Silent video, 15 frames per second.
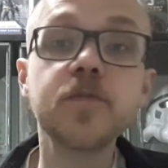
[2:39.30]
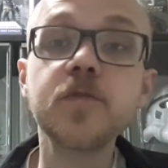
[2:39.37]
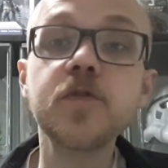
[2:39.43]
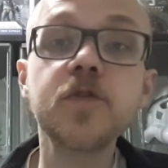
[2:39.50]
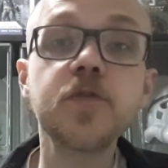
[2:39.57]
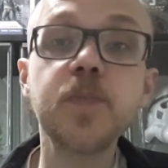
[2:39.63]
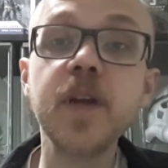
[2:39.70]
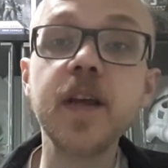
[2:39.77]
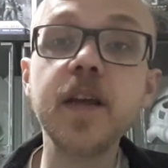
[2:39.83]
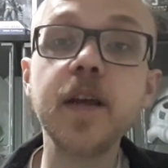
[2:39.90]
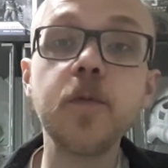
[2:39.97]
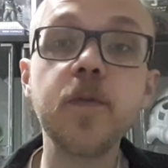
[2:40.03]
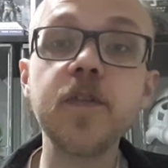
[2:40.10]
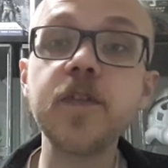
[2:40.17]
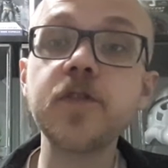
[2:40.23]

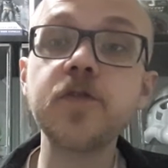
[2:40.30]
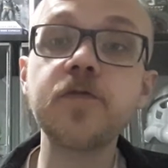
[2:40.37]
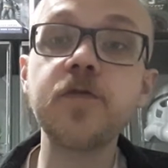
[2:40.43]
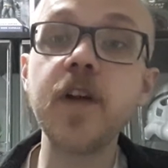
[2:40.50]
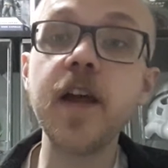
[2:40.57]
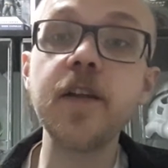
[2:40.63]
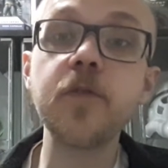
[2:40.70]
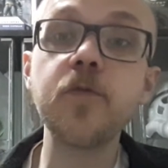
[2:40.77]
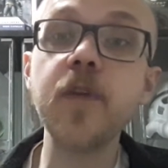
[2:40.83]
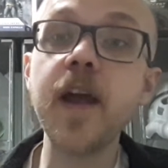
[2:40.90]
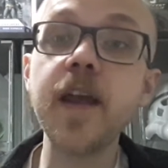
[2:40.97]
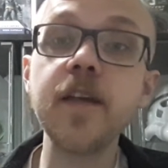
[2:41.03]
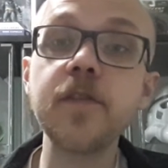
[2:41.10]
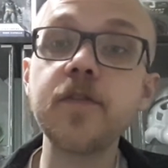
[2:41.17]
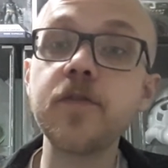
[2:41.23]
speaking with his friend
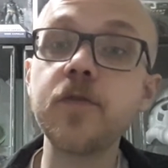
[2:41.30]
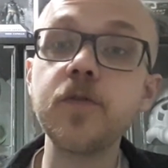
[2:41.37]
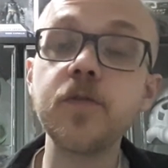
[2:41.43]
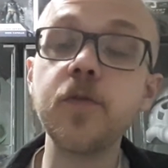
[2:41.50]
Wraith,